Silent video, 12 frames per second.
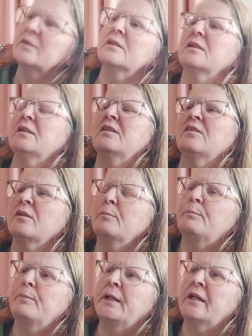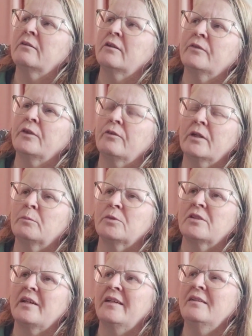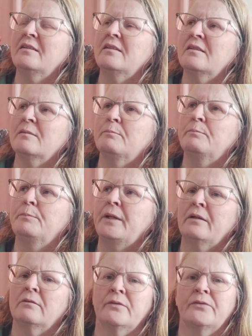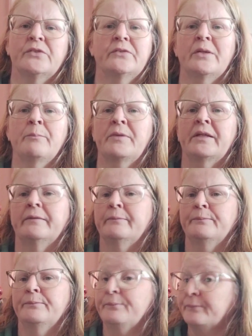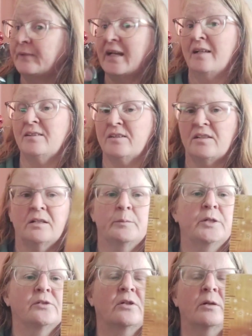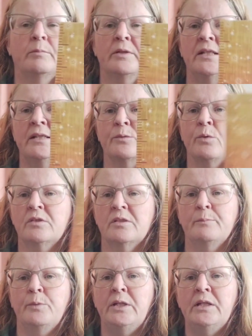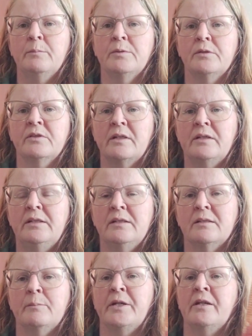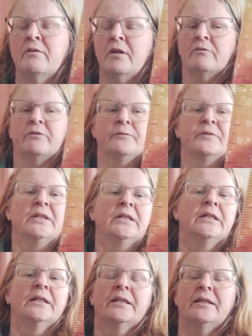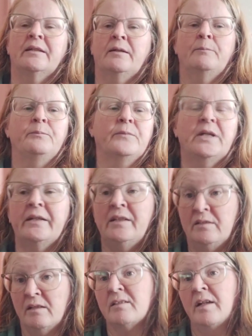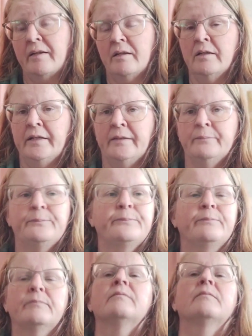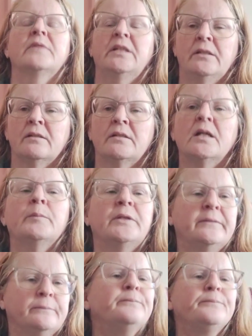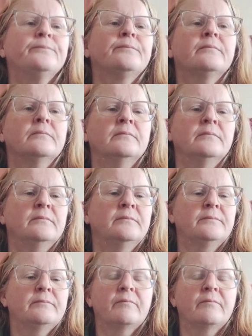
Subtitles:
He's not a bear of incredible taste. He's a bear of something. Answers on a postcard, please. What does Winnie the Pooh say he is a bear of? And he does like honey in his tummy. Mm-hmm.